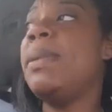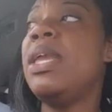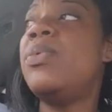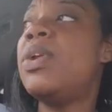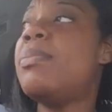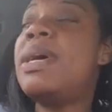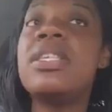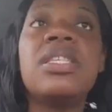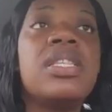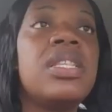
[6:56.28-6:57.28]
meet one of
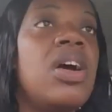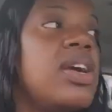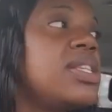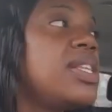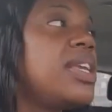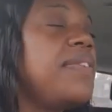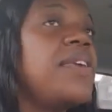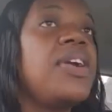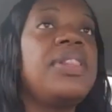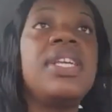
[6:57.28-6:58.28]
my stars to
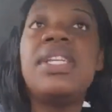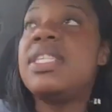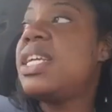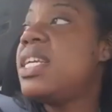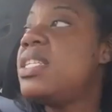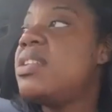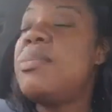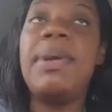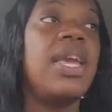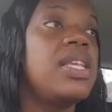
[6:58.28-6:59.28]
give her these
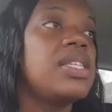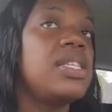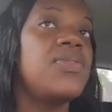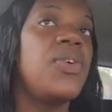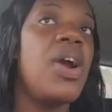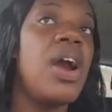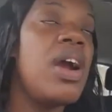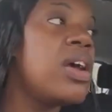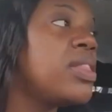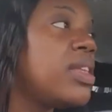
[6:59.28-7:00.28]
Easter baskets for
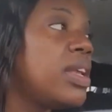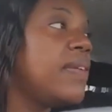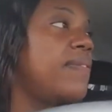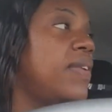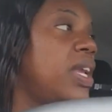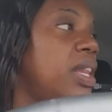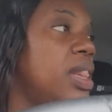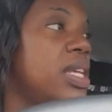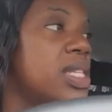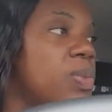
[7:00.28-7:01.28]
the event
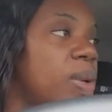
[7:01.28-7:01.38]
this